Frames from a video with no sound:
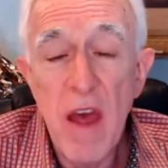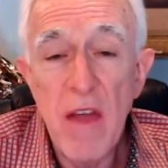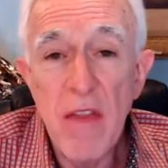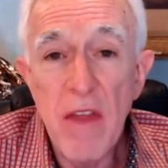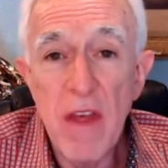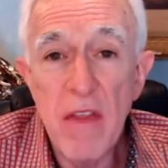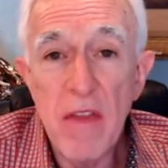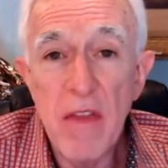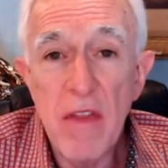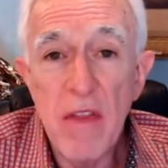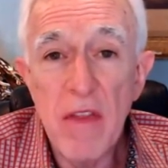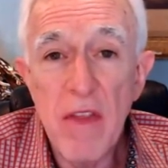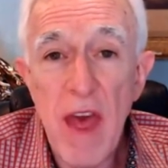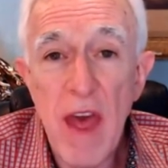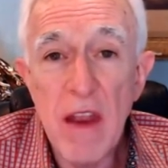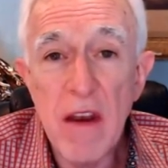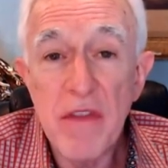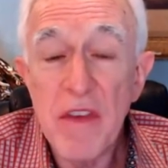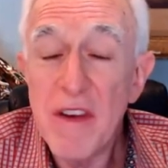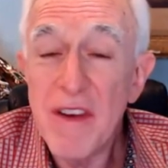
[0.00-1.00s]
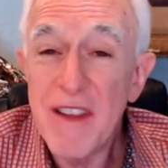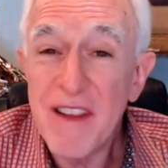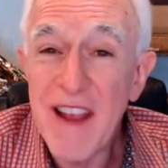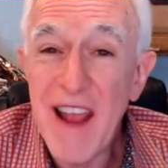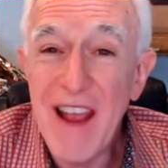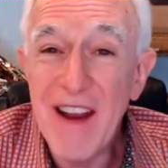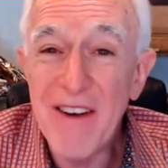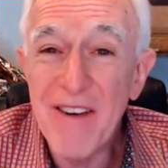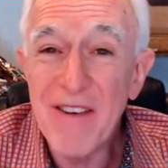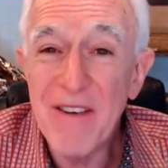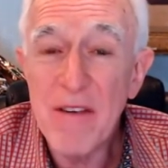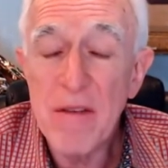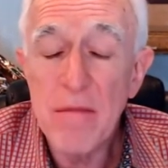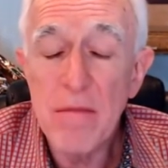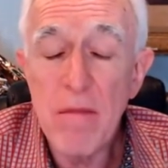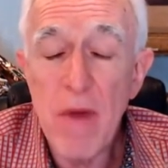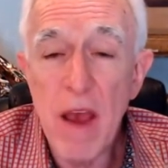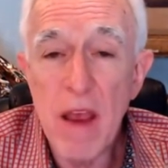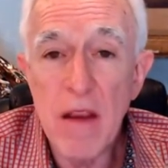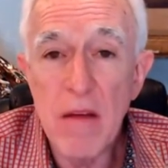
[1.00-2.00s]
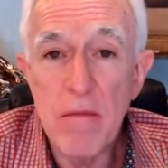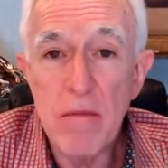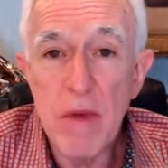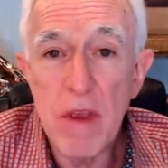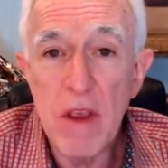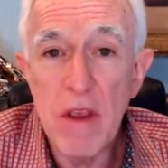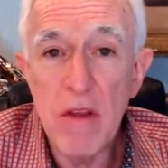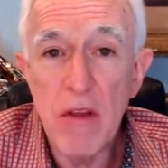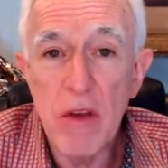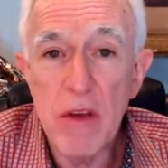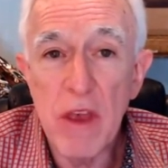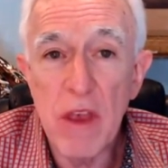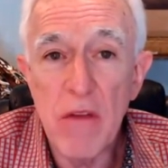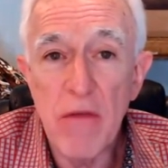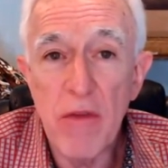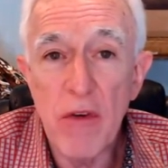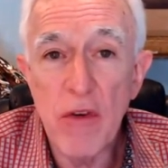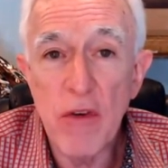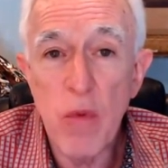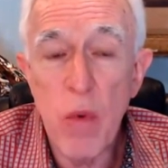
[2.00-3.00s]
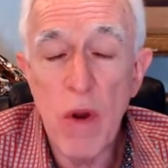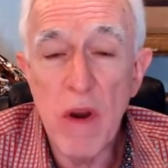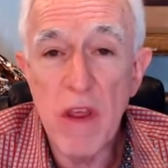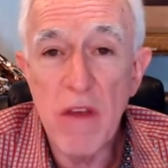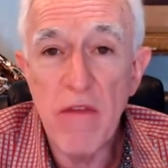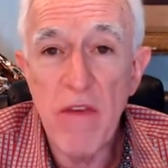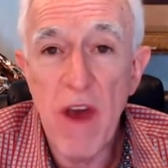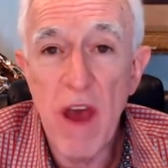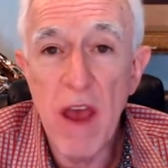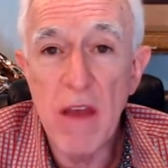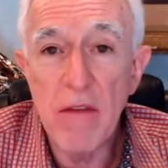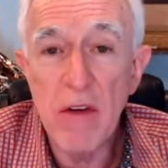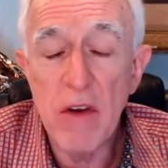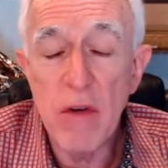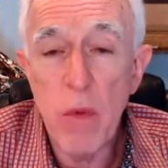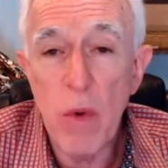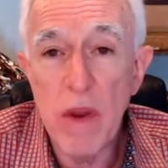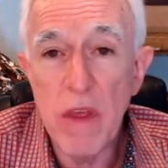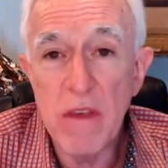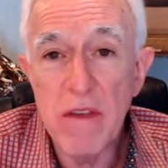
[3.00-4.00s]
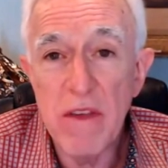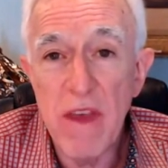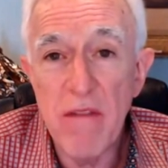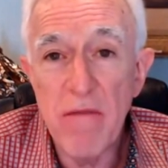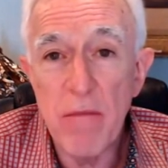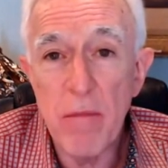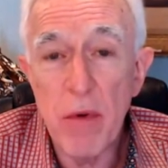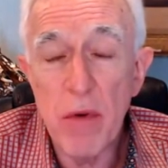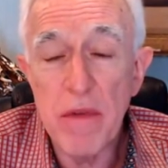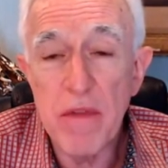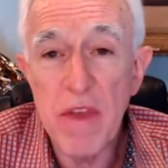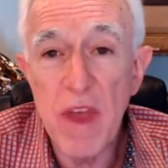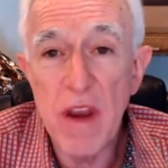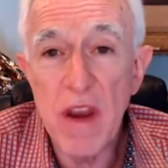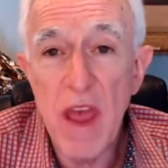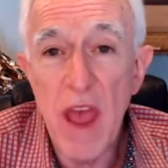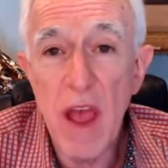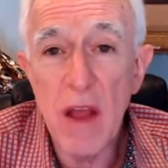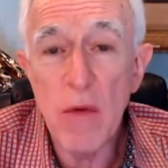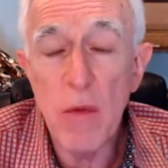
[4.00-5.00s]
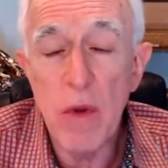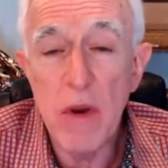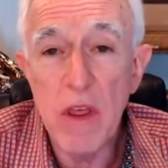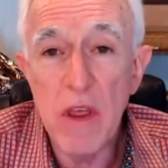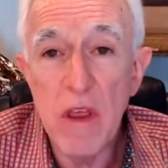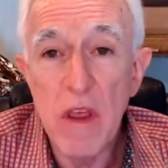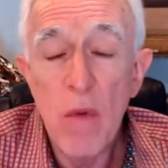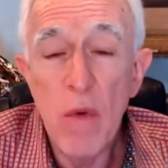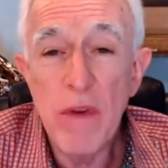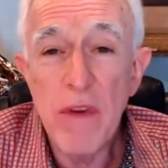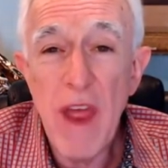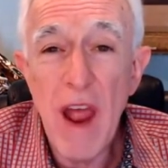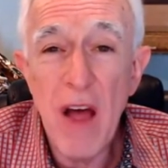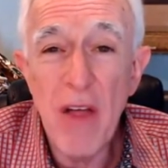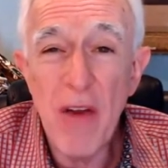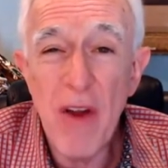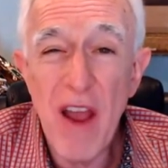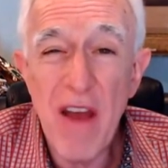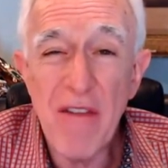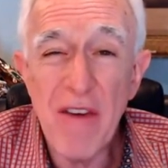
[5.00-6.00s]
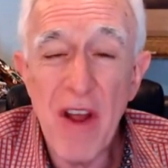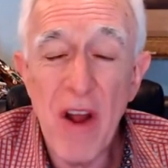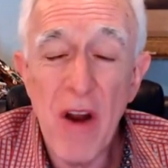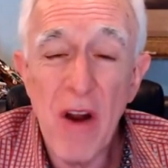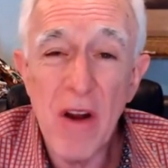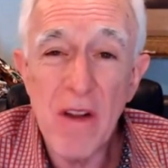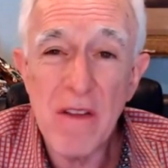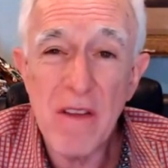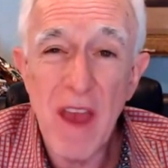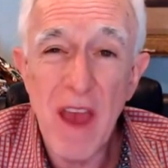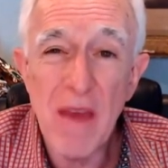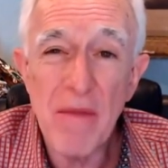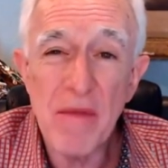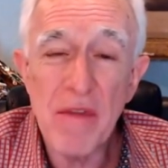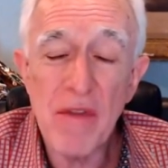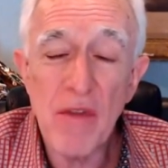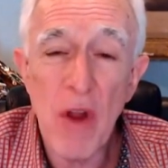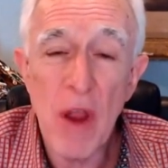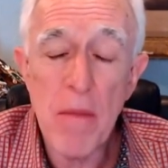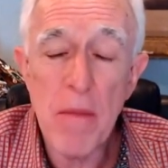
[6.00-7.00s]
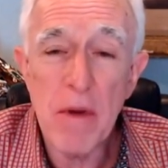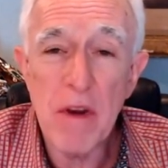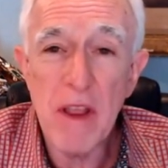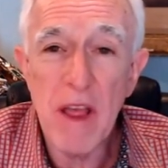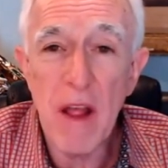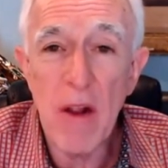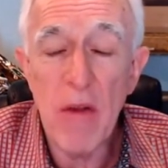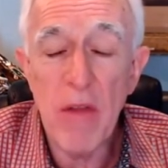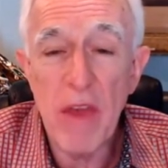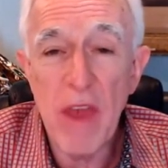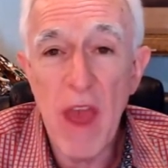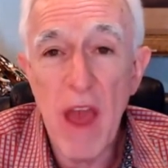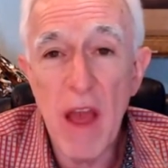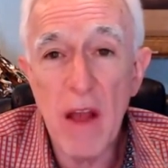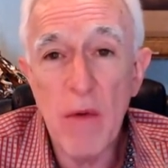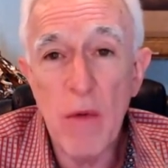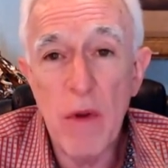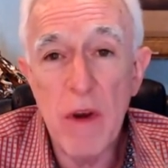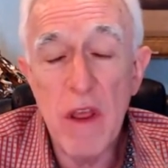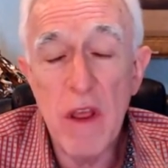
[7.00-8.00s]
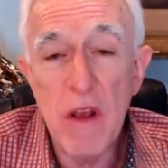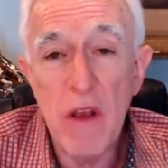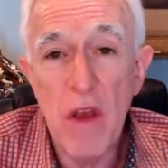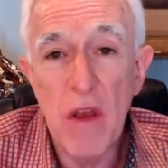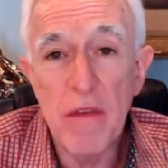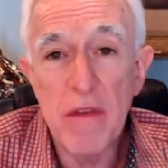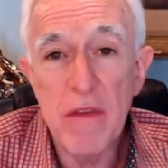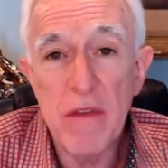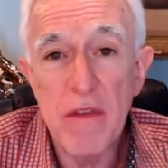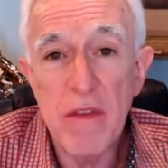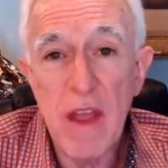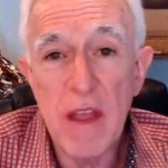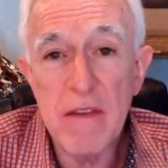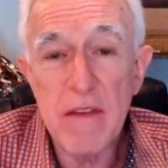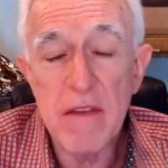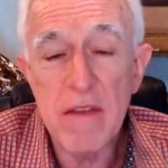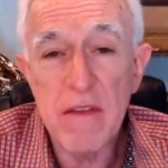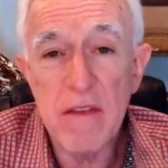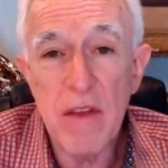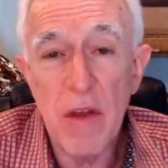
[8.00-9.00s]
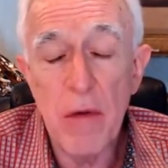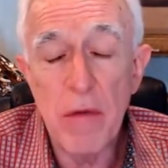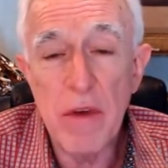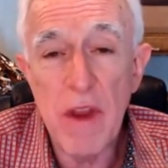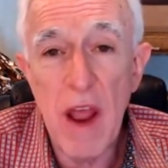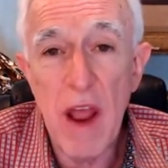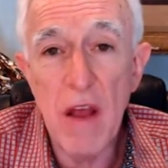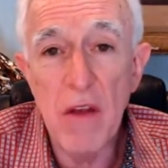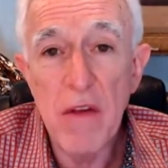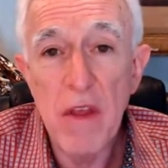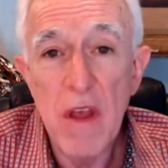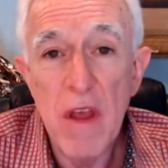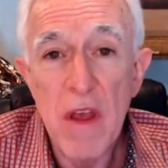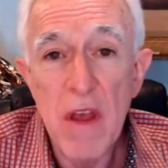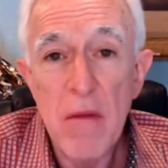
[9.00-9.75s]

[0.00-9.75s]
And then that syndicator might be looking for 25 to 27% equity. Well, now they're having a hard time scraping together the equity because that's slowed down.